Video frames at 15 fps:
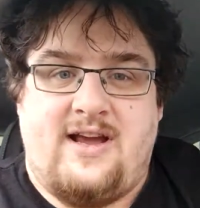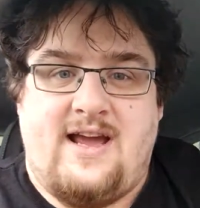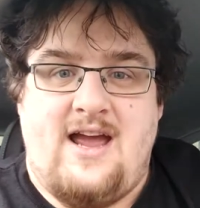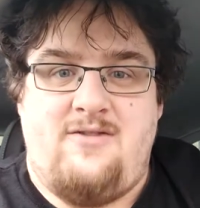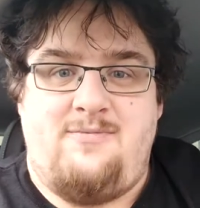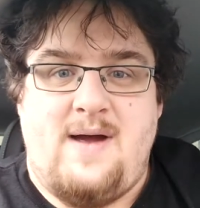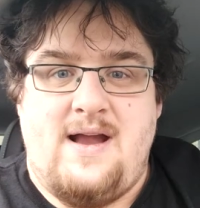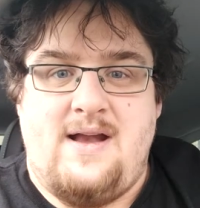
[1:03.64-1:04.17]

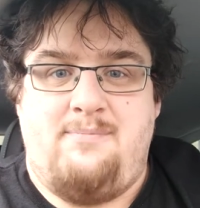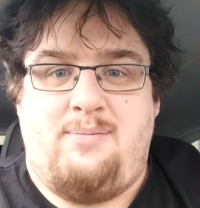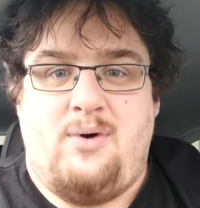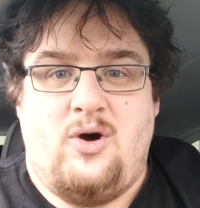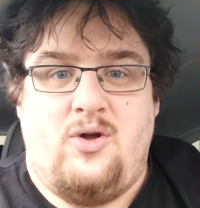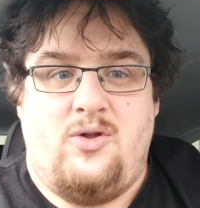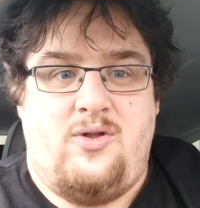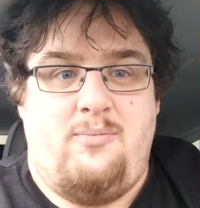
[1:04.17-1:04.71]
cavemen,
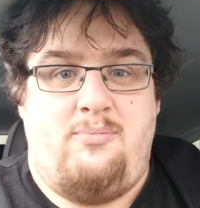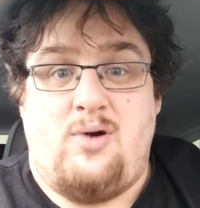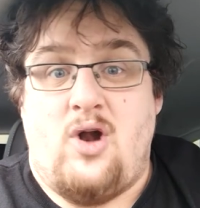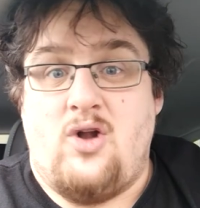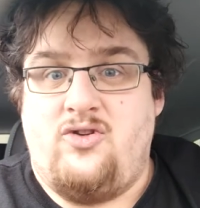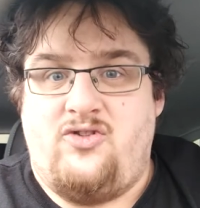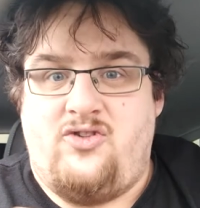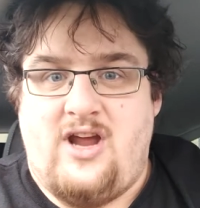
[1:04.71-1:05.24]
but the
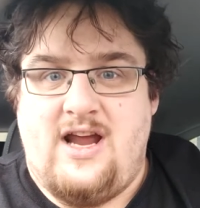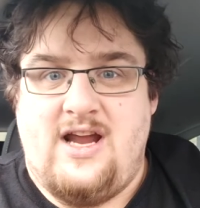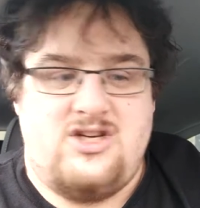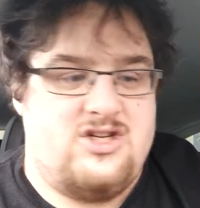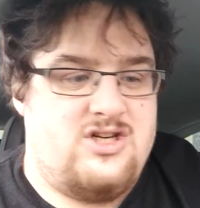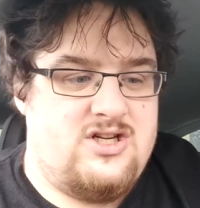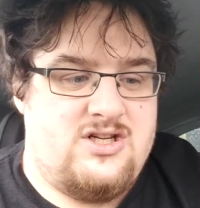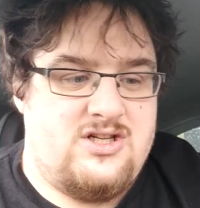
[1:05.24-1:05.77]
Bronze
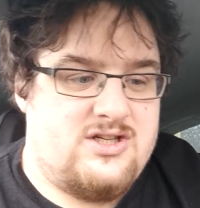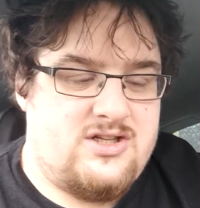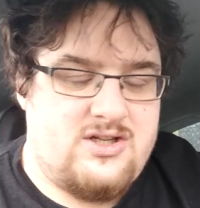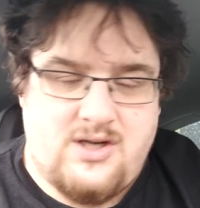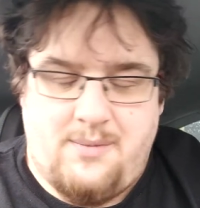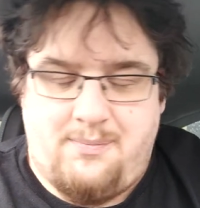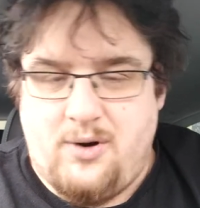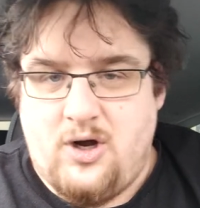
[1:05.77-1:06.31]
Age is
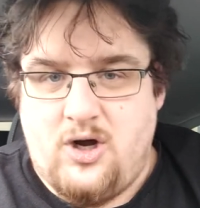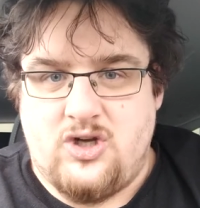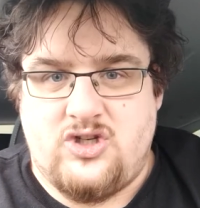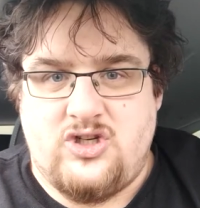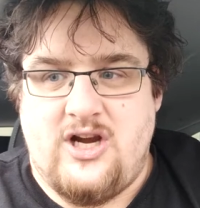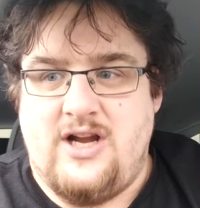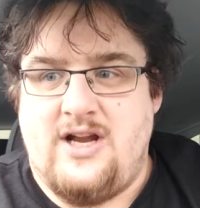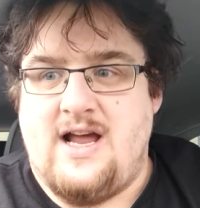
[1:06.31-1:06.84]

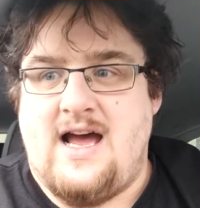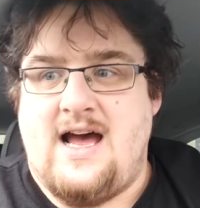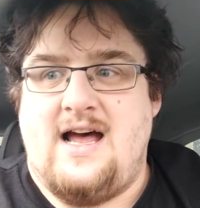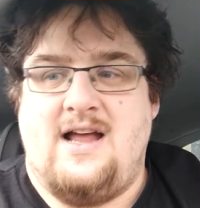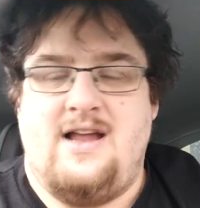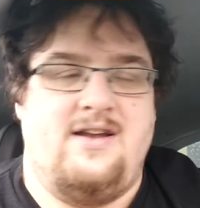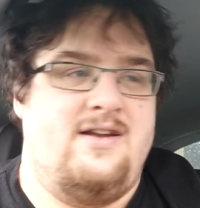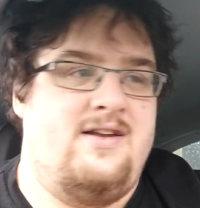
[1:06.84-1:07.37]
approaching,
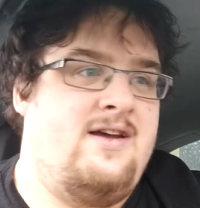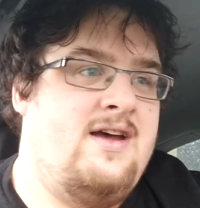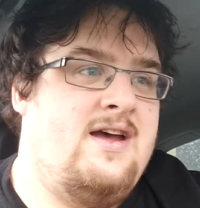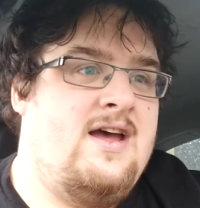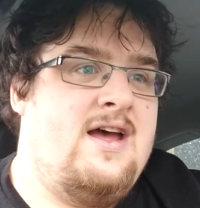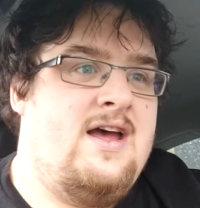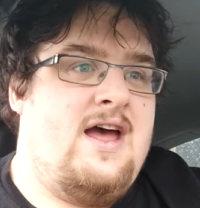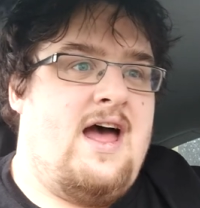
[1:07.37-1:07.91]
and
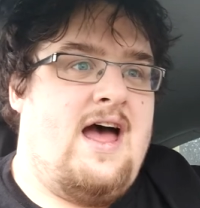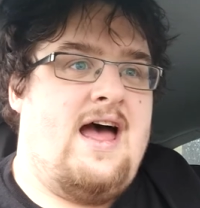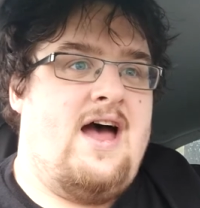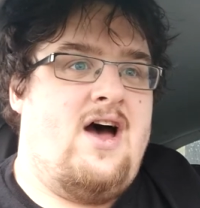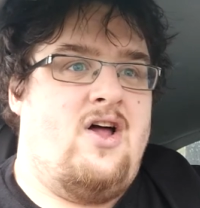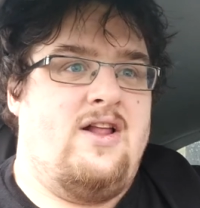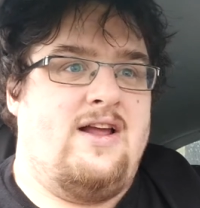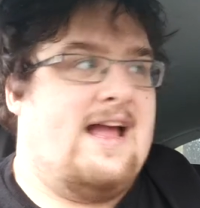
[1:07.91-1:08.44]

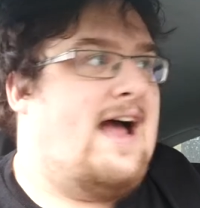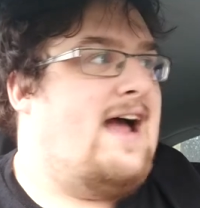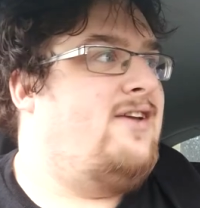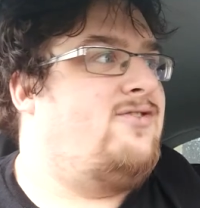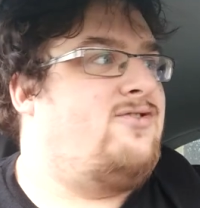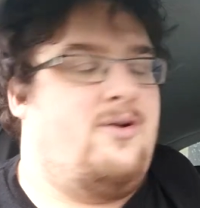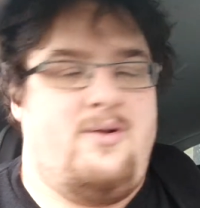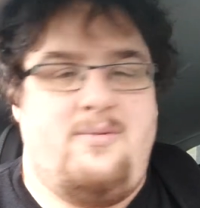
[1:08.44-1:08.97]
all the
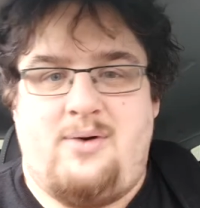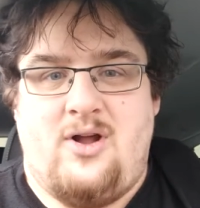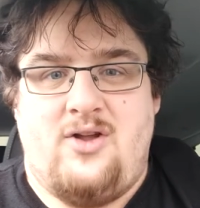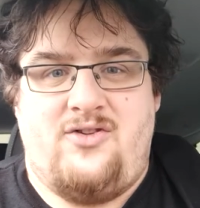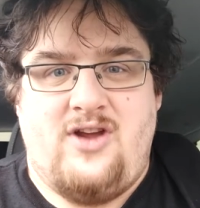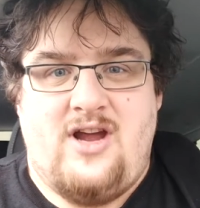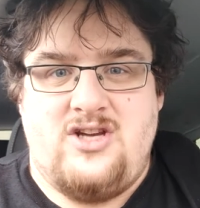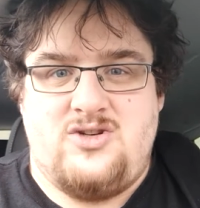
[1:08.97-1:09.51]
guys from the
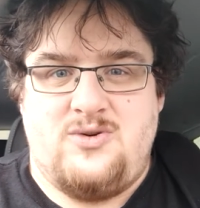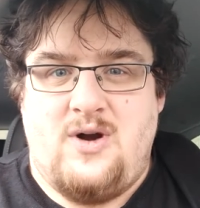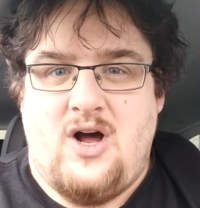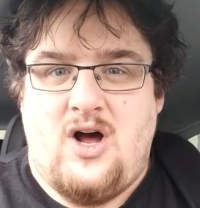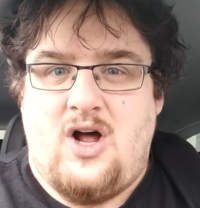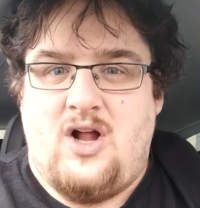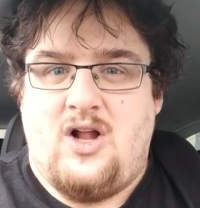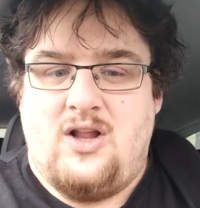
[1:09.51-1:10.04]
Bronze Age were
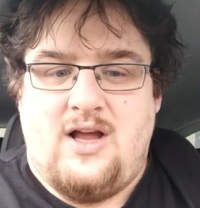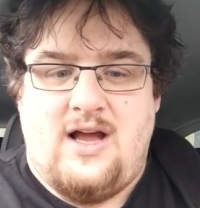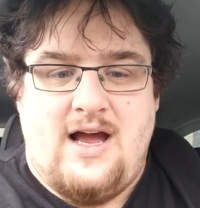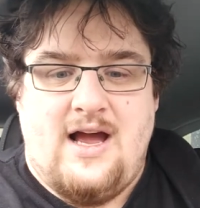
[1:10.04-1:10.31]
all